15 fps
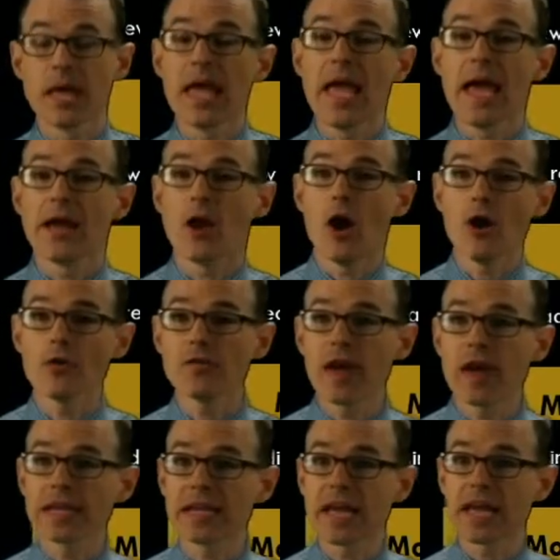And all of that,
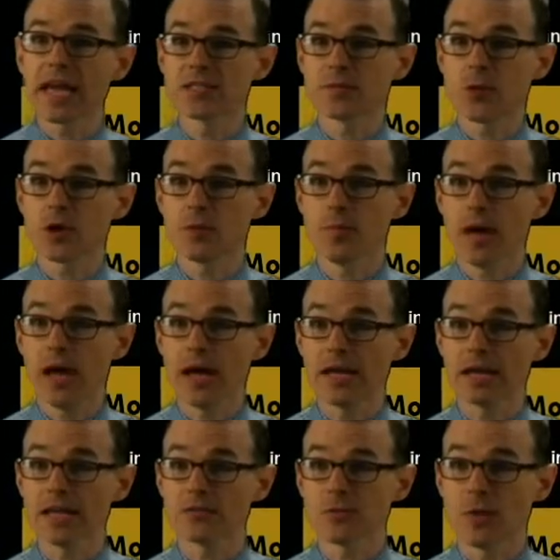again, is supported by,
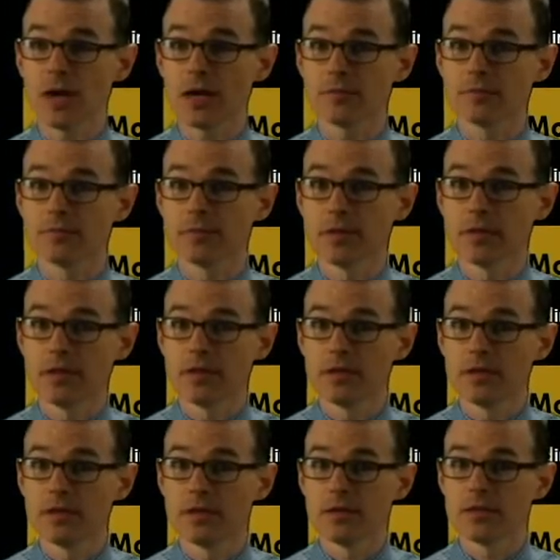guess what?
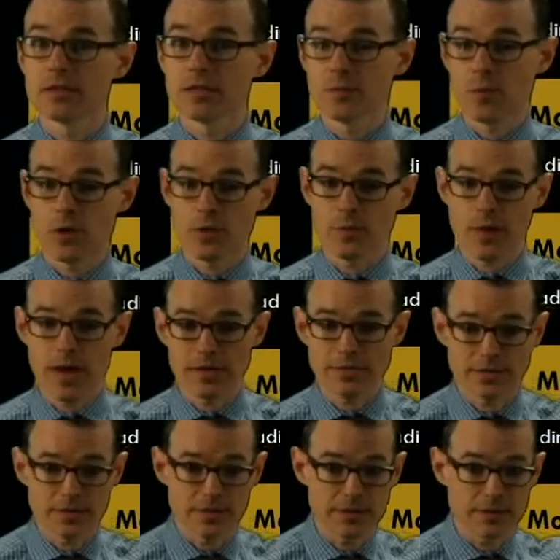Supporting
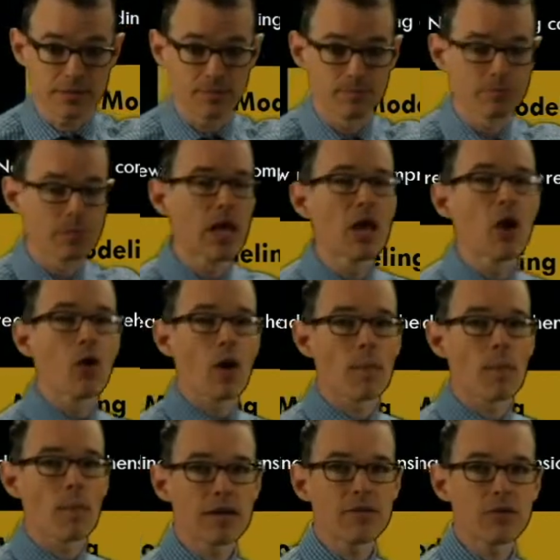practices. Let
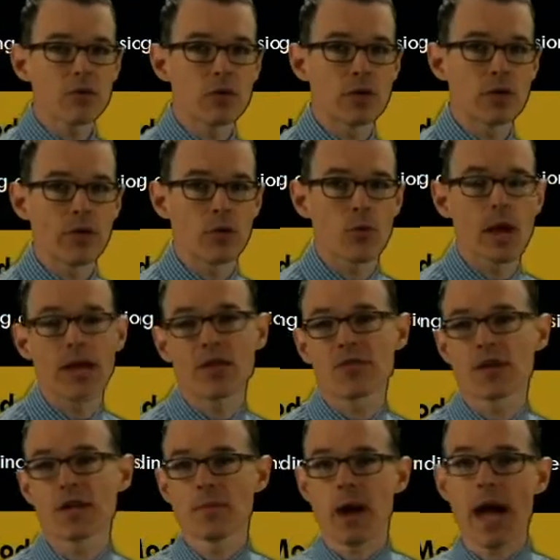me give you another way to
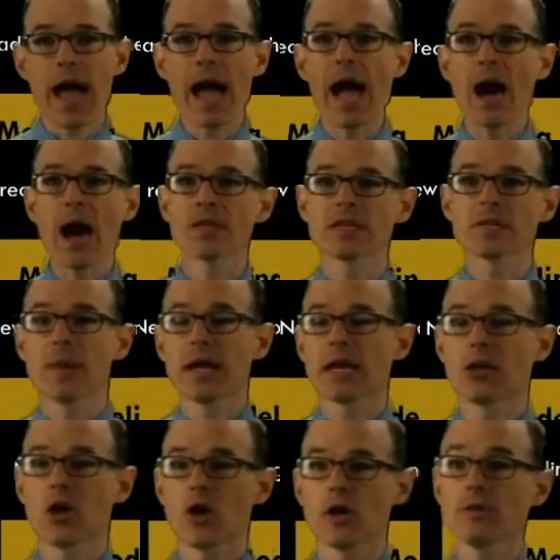think about how this might
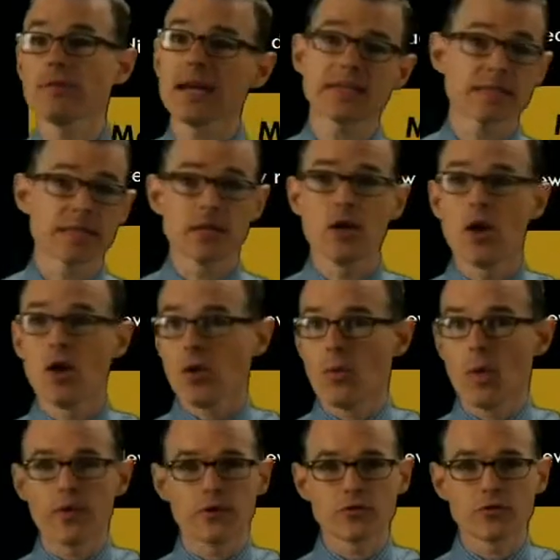occur in a lesson,
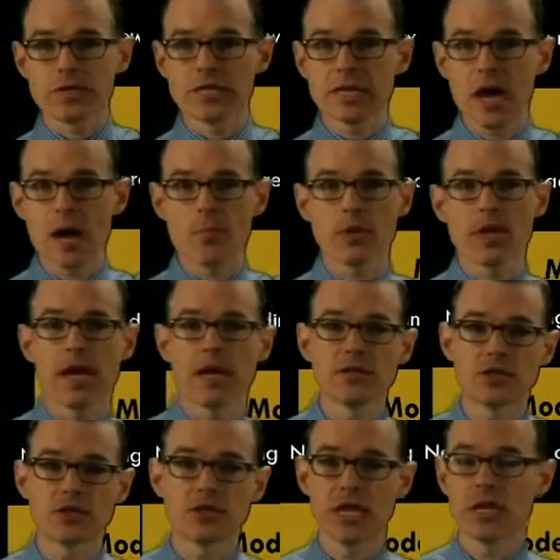whether it's reading
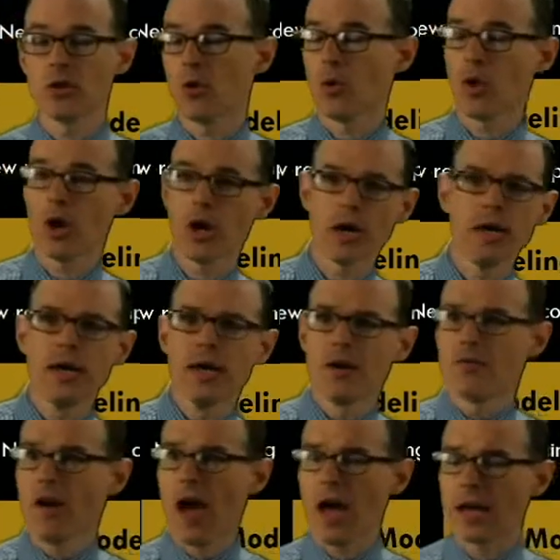comprehension or
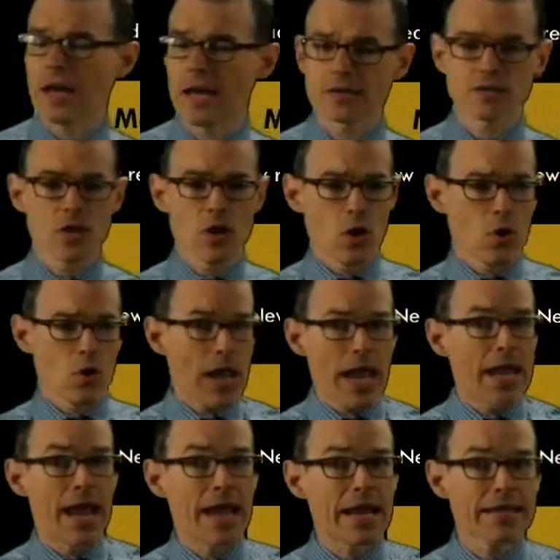phonics.
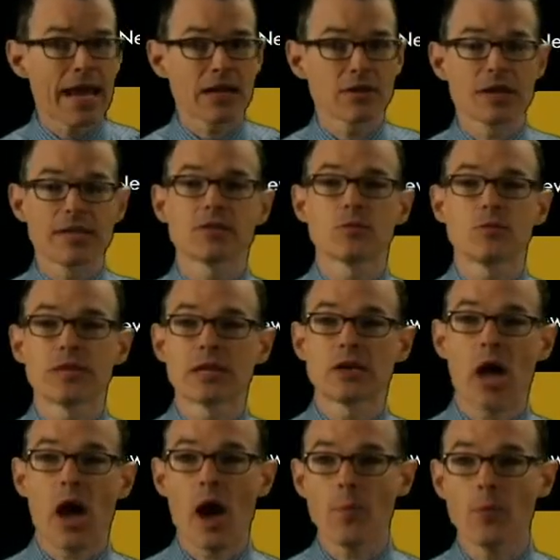In any kind of lesson, we can
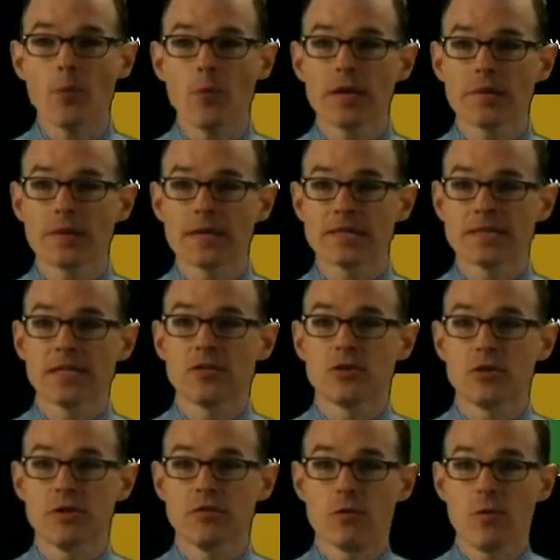operate this in two
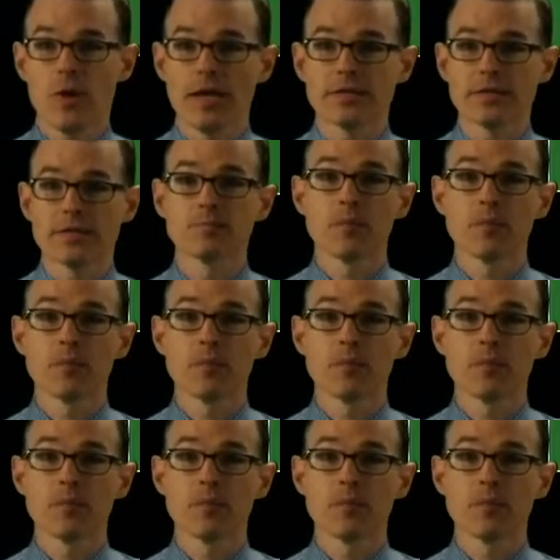different ways.